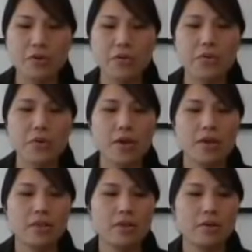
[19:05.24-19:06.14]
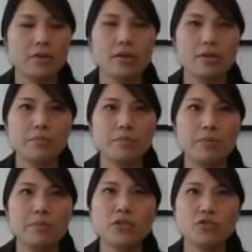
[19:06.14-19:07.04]
So the
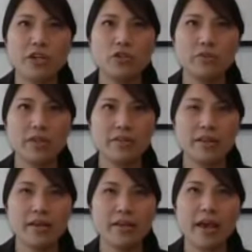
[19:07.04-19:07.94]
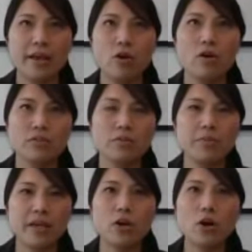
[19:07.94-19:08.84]
administration of the estate can
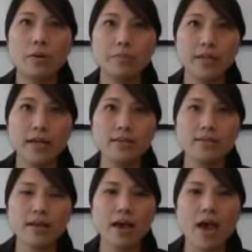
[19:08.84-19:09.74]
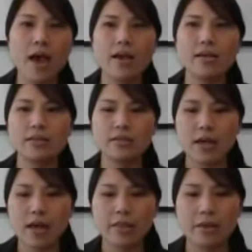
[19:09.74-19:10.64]
often be complex
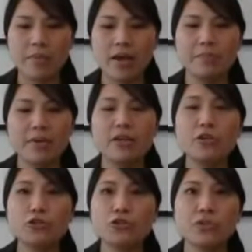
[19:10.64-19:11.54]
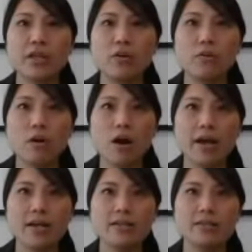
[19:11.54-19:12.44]
and there may be issues that
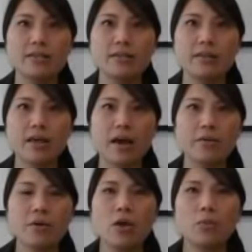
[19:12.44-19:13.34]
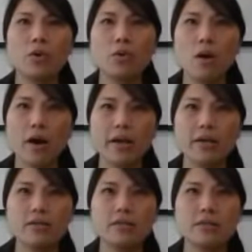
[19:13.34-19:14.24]
arise that
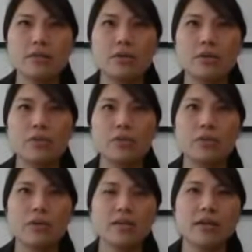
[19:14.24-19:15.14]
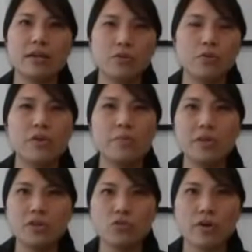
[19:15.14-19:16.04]
require the executor or the
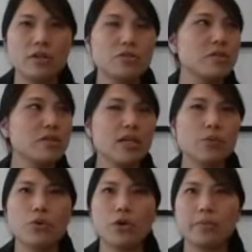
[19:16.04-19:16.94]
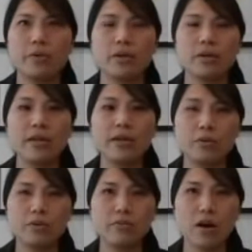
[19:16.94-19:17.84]
administrator to seek appropriate
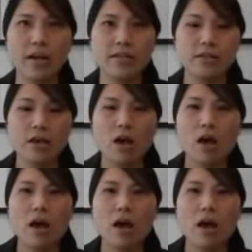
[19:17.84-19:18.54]
legal advice.